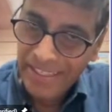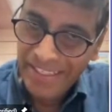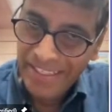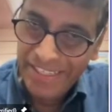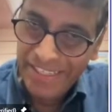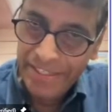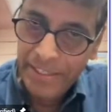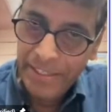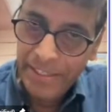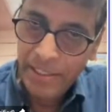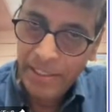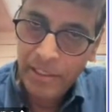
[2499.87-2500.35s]

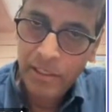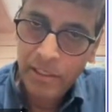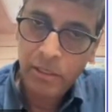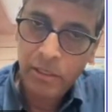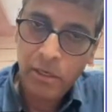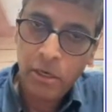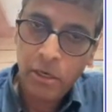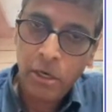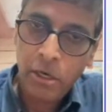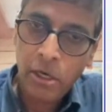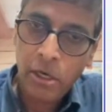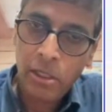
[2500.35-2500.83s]
detect
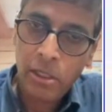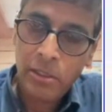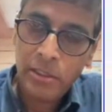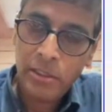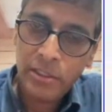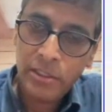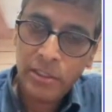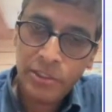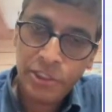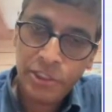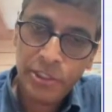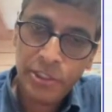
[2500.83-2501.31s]
all
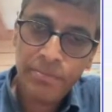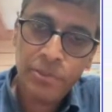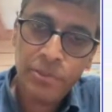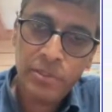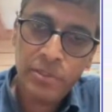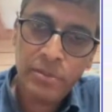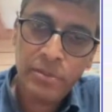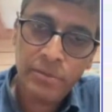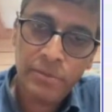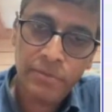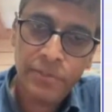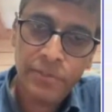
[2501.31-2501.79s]
the
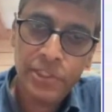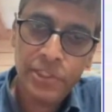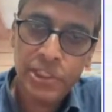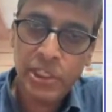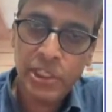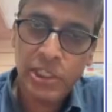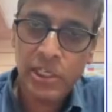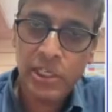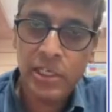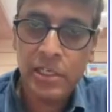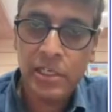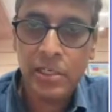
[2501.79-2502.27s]
ships which
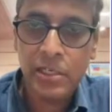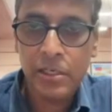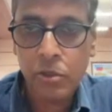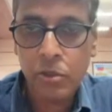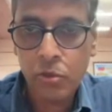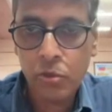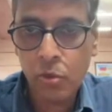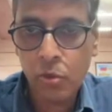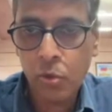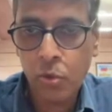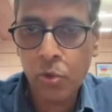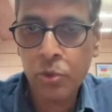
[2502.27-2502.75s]
are
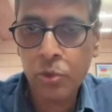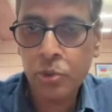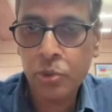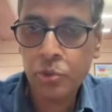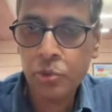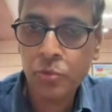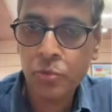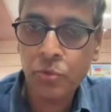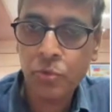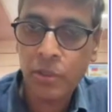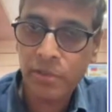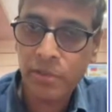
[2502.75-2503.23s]
close
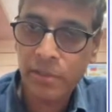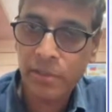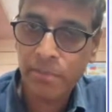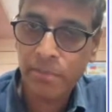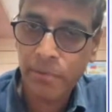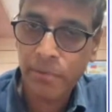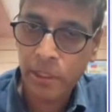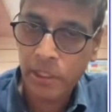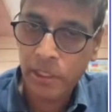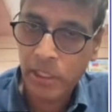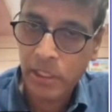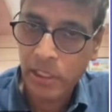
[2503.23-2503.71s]
to
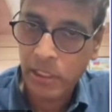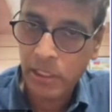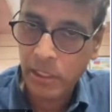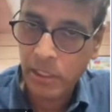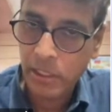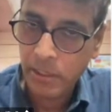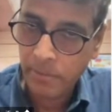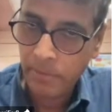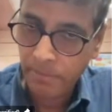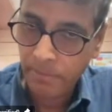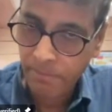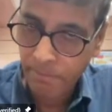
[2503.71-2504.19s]

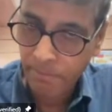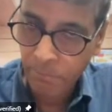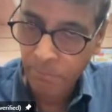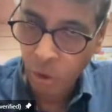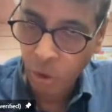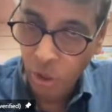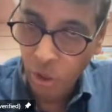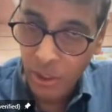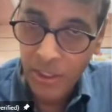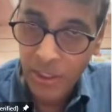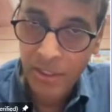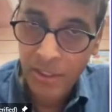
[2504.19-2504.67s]
our
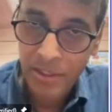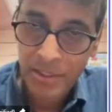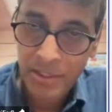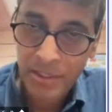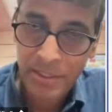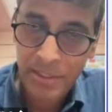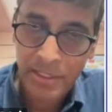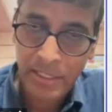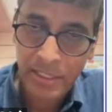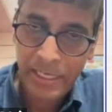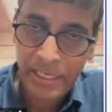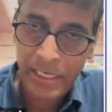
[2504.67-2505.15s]

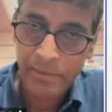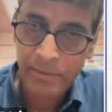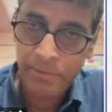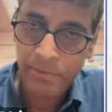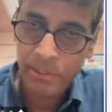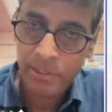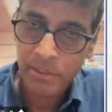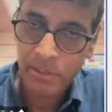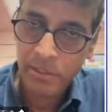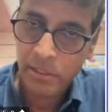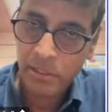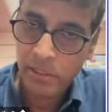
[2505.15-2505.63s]
borders. I
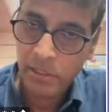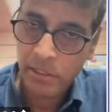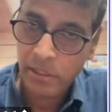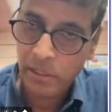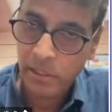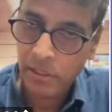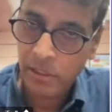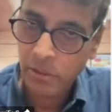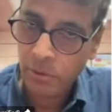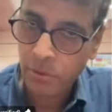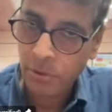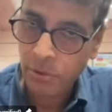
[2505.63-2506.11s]
mean
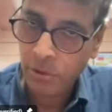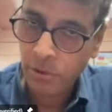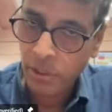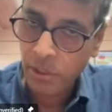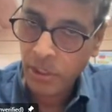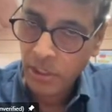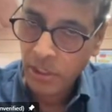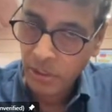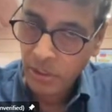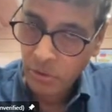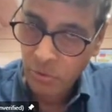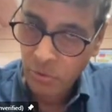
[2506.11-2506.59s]

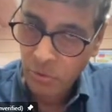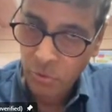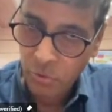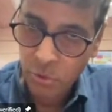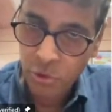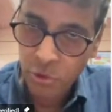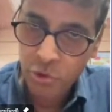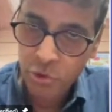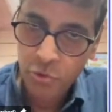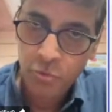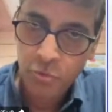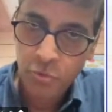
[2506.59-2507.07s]

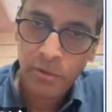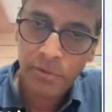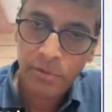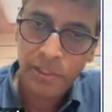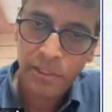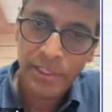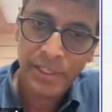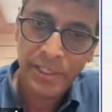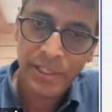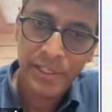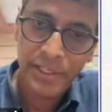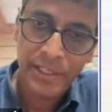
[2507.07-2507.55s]
close to
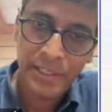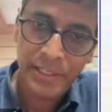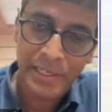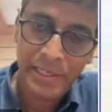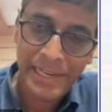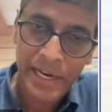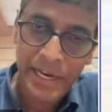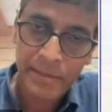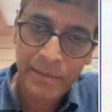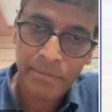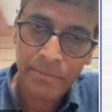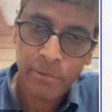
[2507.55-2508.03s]
our Indian
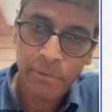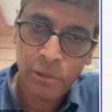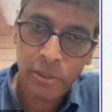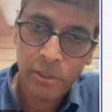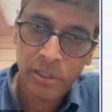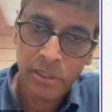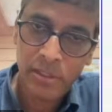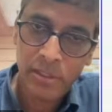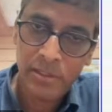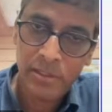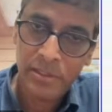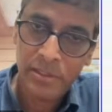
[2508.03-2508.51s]
land
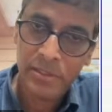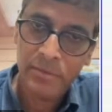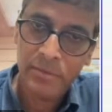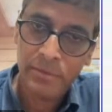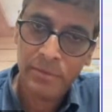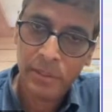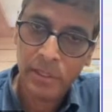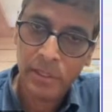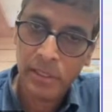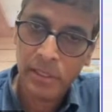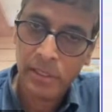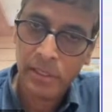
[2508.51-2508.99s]
borders
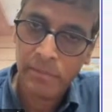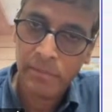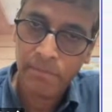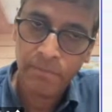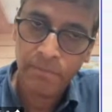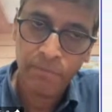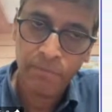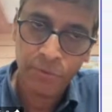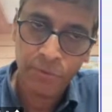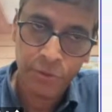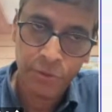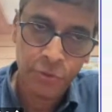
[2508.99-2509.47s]

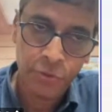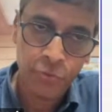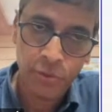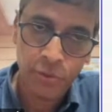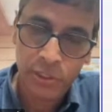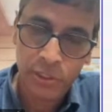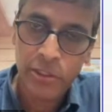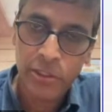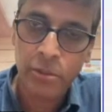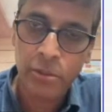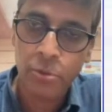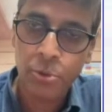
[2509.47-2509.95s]

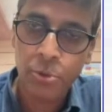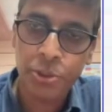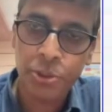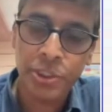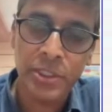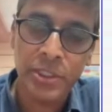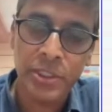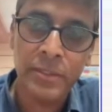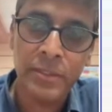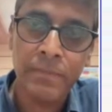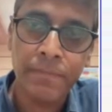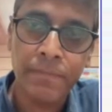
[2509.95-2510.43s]
towards the
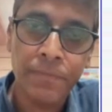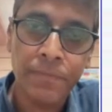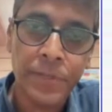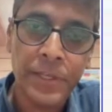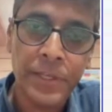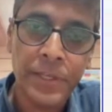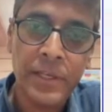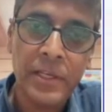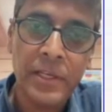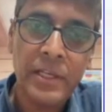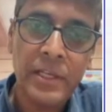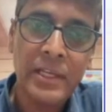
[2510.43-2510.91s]
ocean,
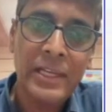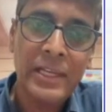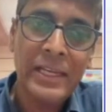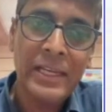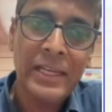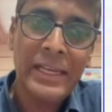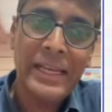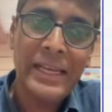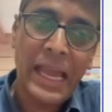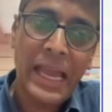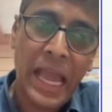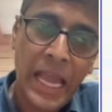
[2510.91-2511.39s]

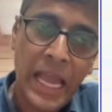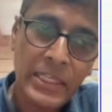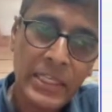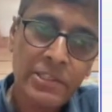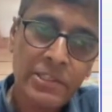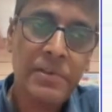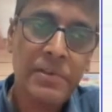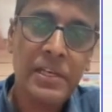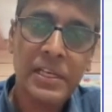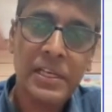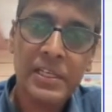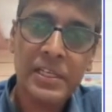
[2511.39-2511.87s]

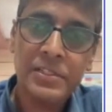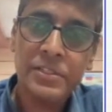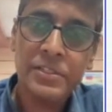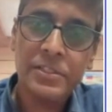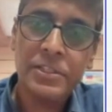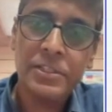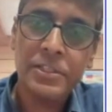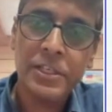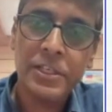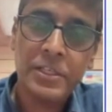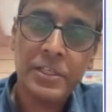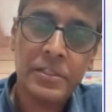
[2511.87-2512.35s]
as well as
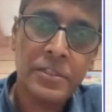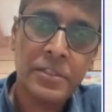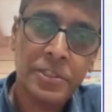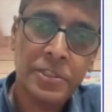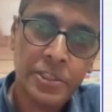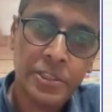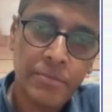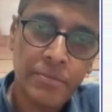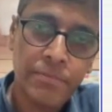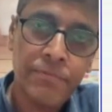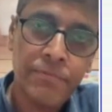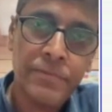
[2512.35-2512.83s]
detect
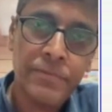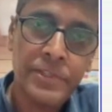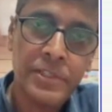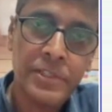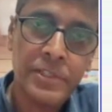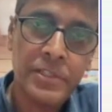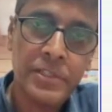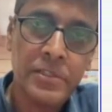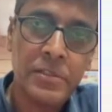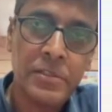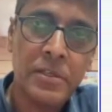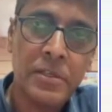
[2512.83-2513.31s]
the ship
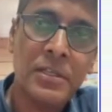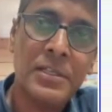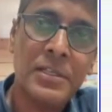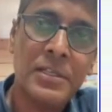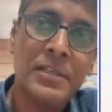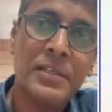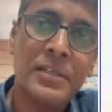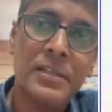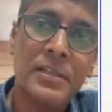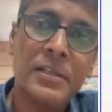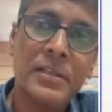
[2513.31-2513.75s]
which is not